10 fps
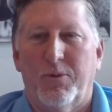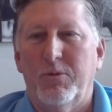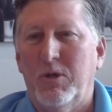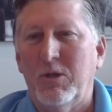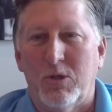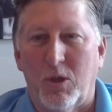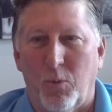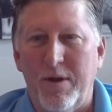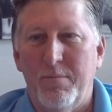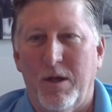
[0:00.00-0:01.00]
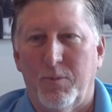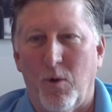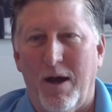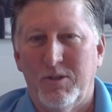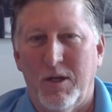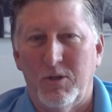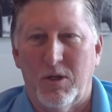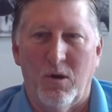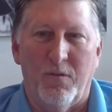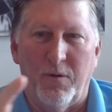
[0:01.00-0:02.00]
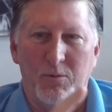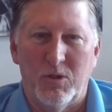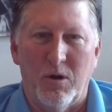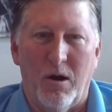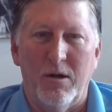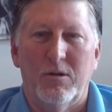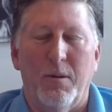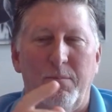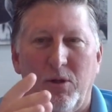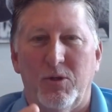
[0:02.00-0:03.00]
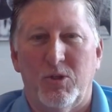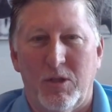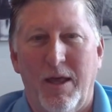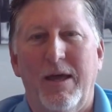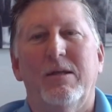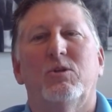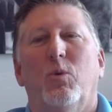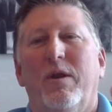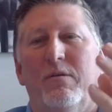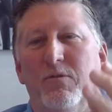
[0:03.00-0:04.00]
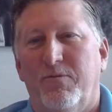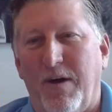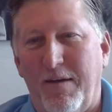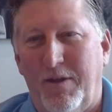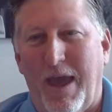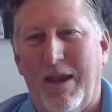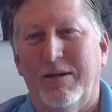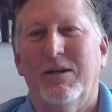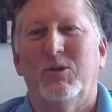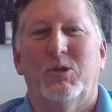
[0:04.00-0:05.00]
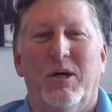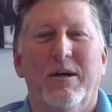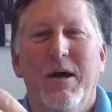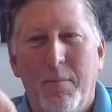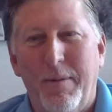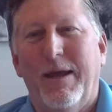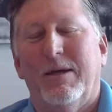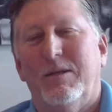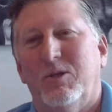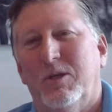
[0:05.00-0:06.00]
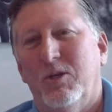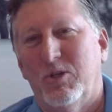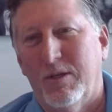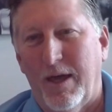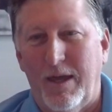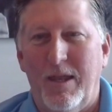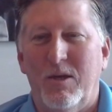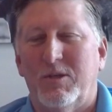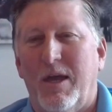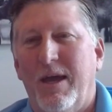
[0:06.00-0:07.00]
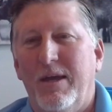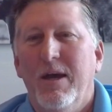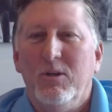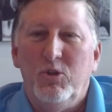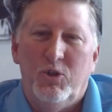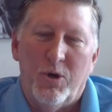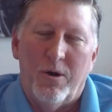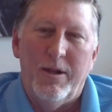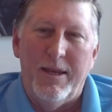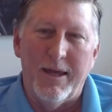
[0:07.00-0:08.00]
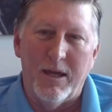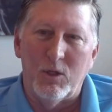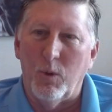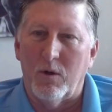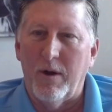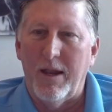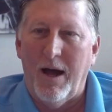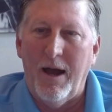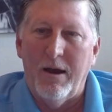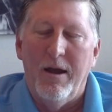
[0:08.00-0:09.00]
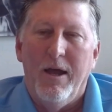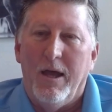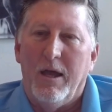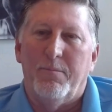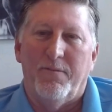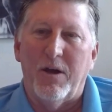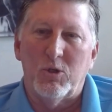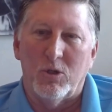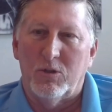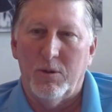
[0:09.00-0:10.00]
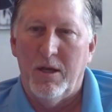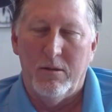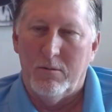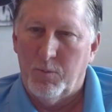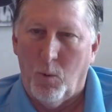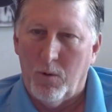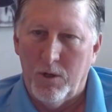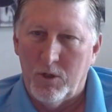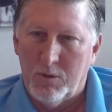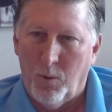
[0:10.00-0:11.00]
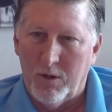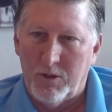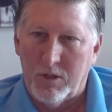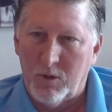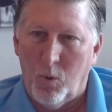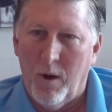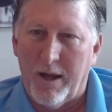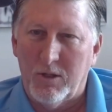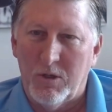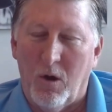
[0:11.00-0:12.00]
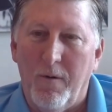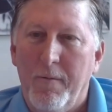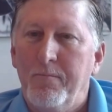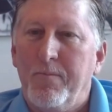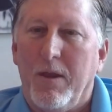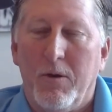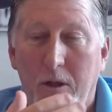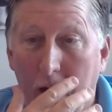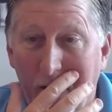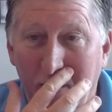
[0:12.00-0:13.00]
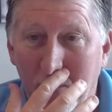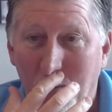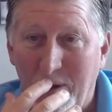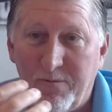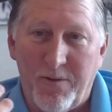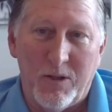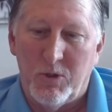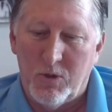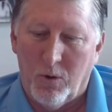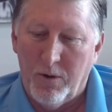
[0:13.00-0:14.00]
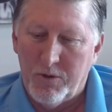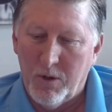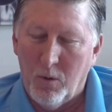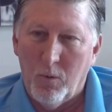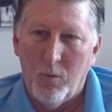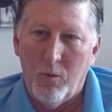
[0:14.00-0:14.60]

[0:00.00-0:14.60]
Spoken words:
it's a 3-month process to go from start to build a slate to interview 5 candidates to make a decision. Like it is a journey to get to a great hire. In sports, it's quick. So I'll give you one fun story. So